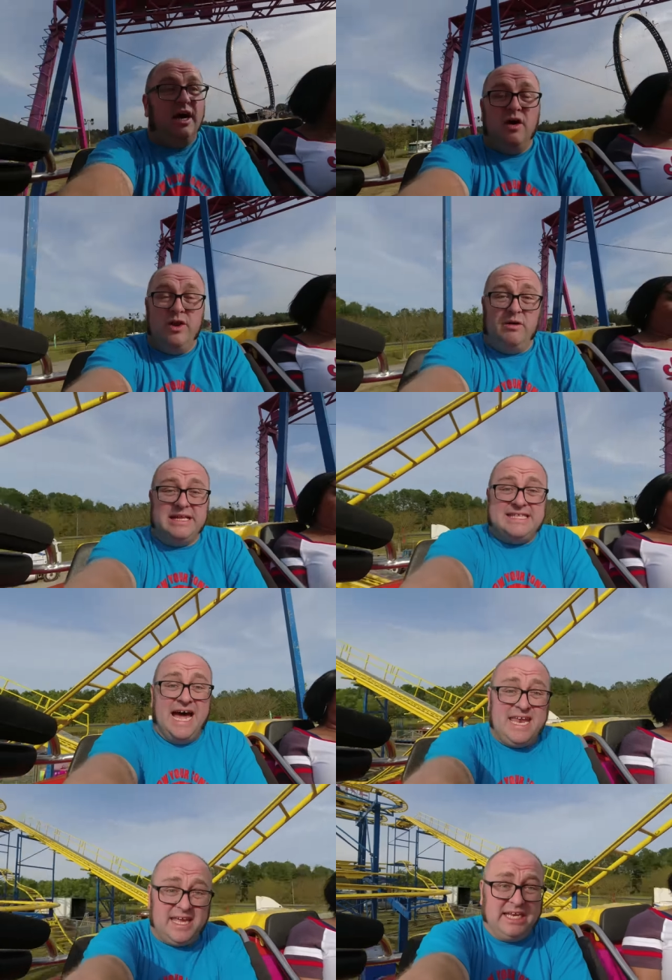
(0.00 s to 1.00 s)
Oh no, that's
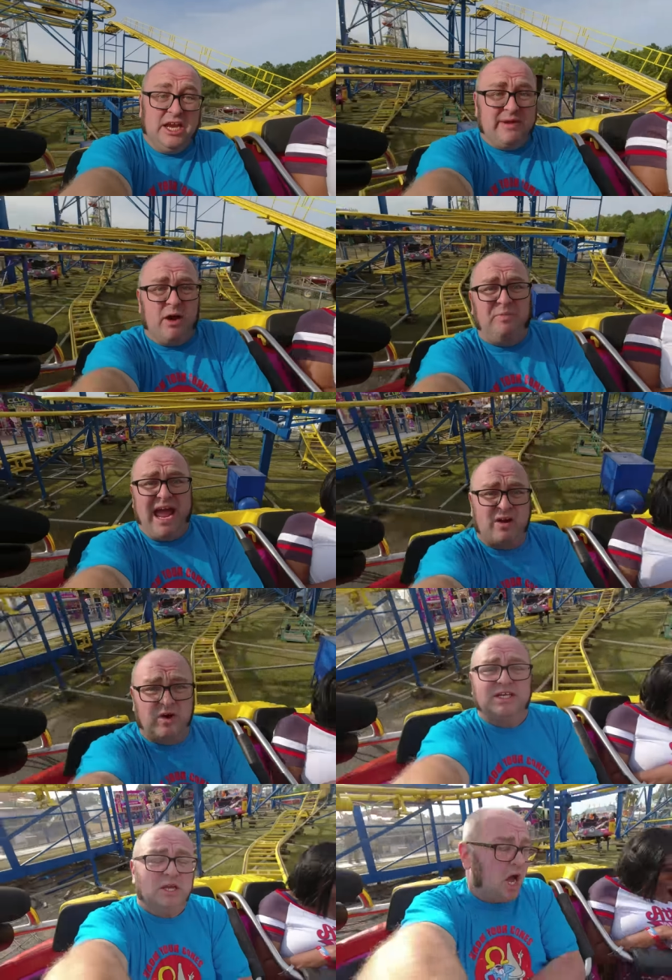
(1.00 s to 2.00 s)
not it. Here we go backwards.